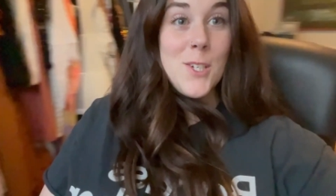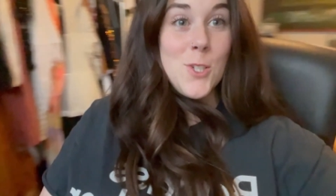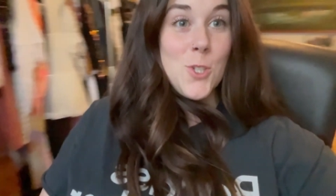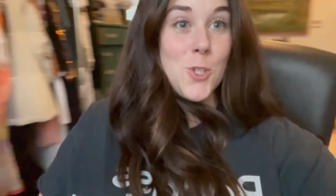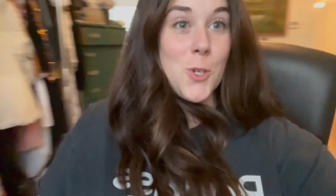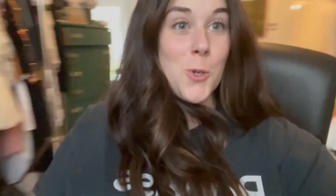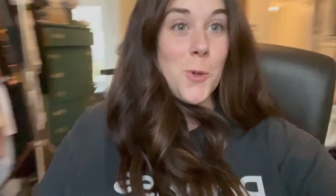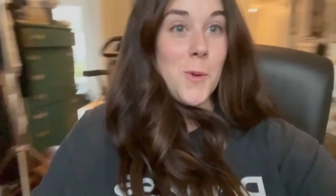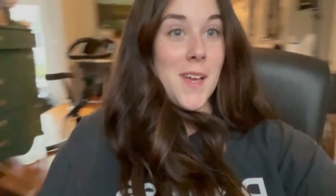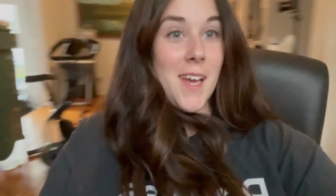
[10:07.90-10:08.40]

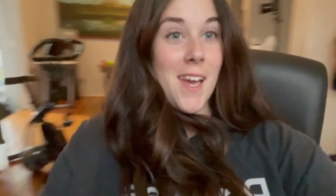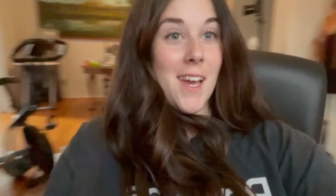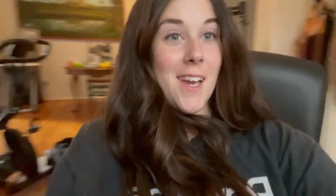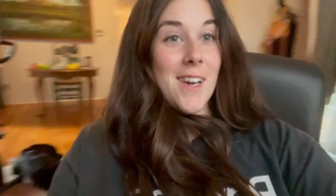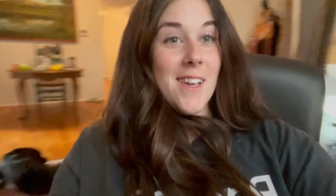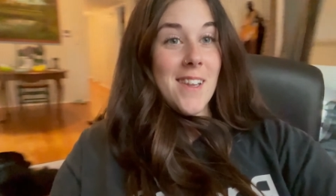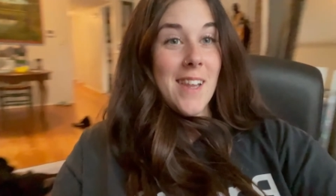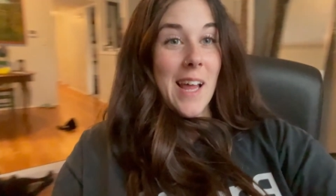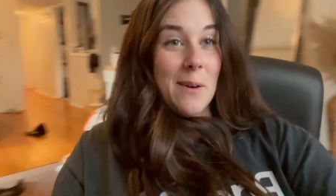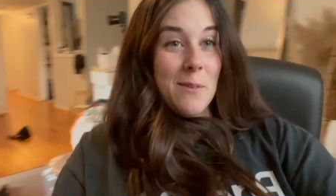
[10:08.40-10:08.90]
shooting.
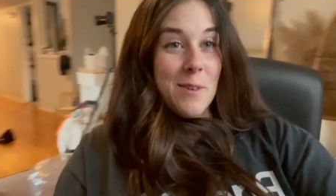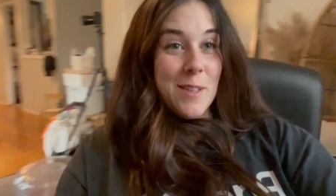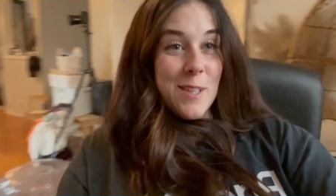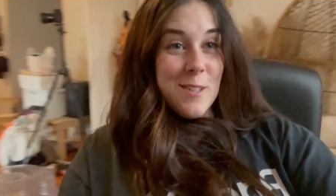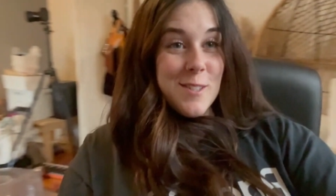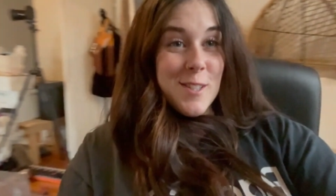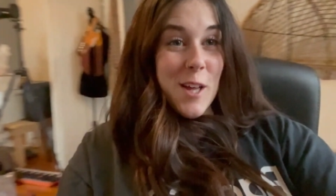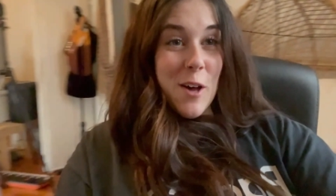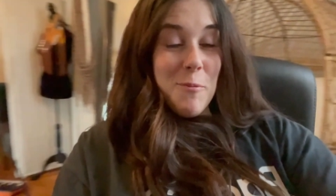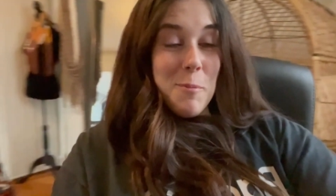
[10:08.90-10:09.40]
Good luck with
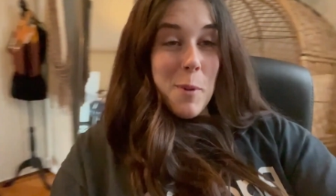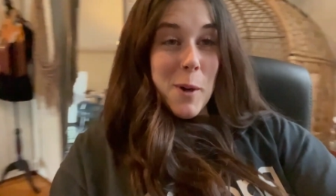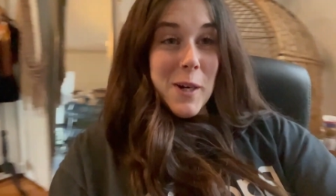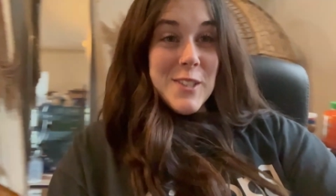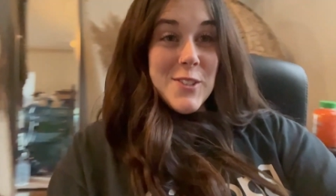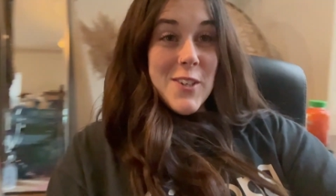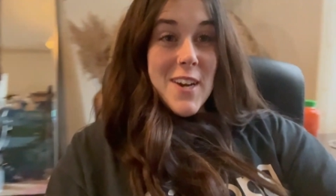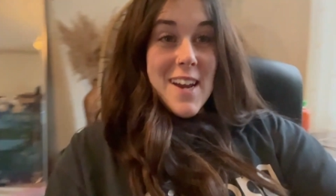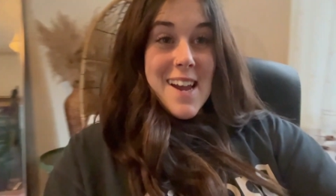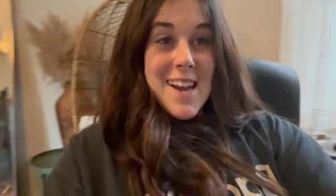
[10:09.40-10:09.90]
your
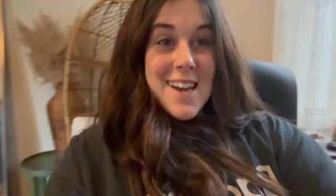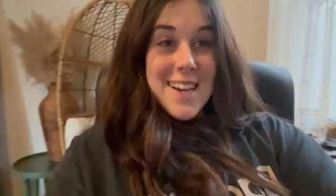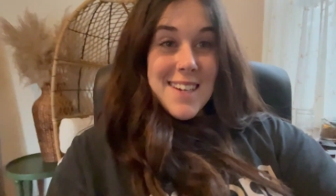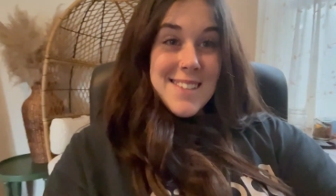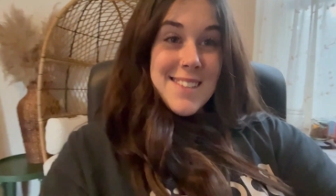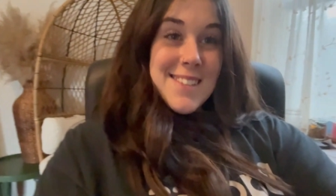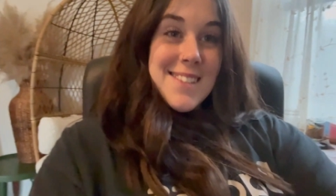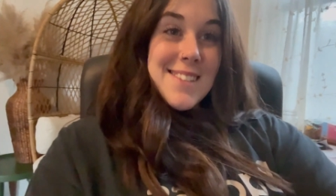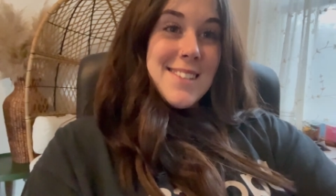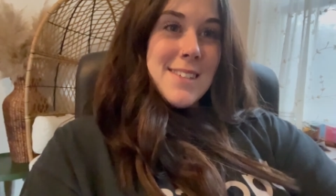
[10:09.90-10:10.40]

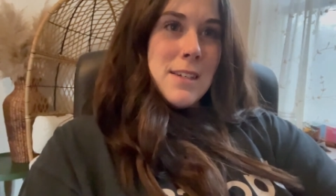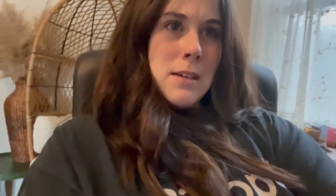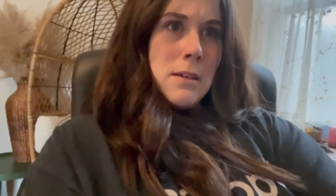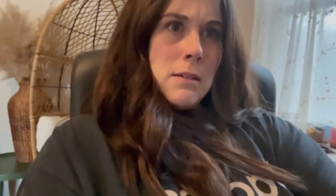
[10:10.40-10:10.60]
self-portraits.